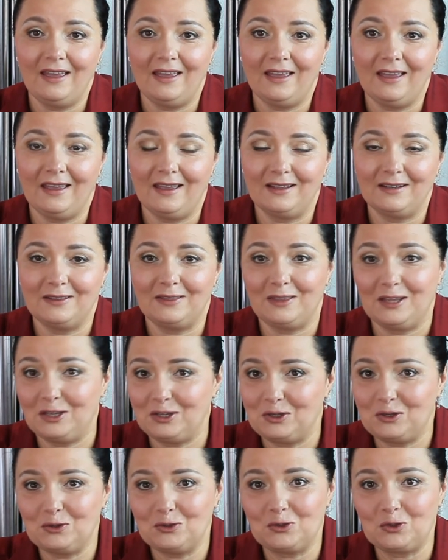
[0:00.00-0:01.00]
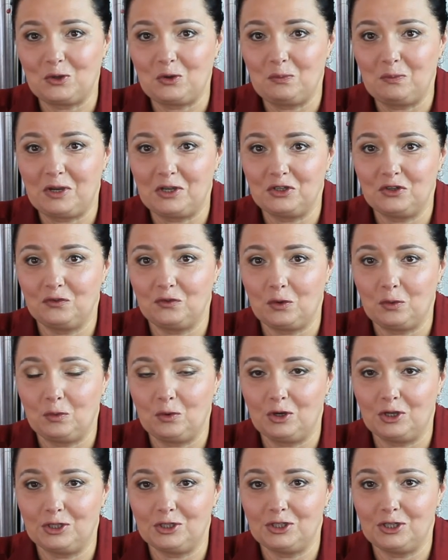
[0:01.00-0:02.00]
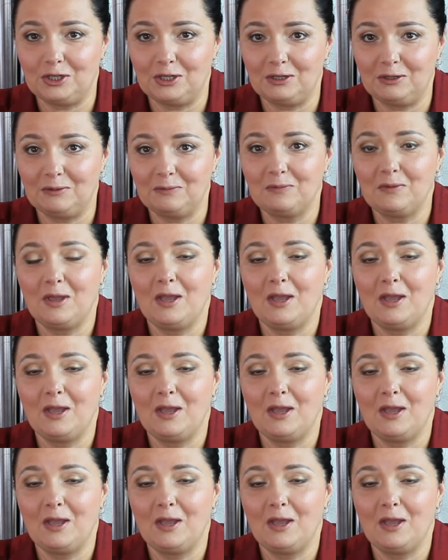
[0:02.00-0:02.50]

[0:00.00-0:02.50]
And thank you so much for watching.